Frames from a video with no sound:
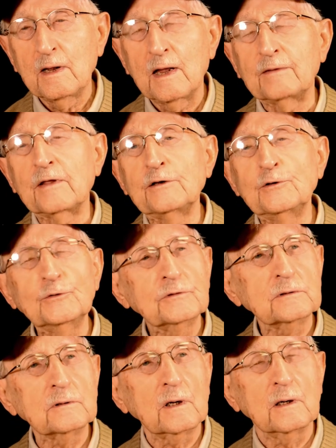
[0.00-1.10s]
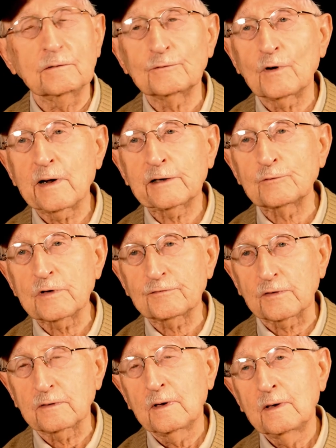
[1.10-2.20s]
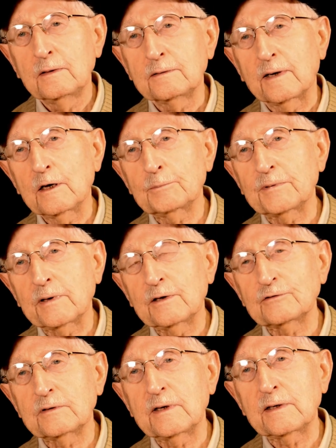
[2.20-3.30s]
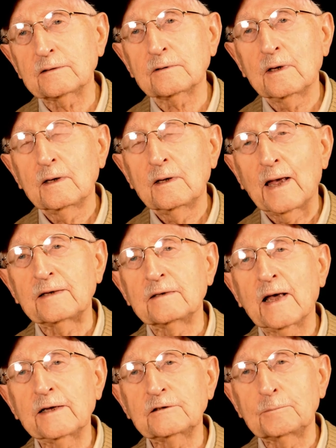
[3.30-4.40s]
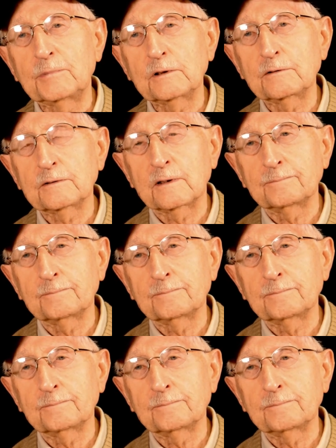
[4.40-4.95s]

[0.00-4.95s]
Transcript: and they used it on the Rhine River to help the engineers at night to build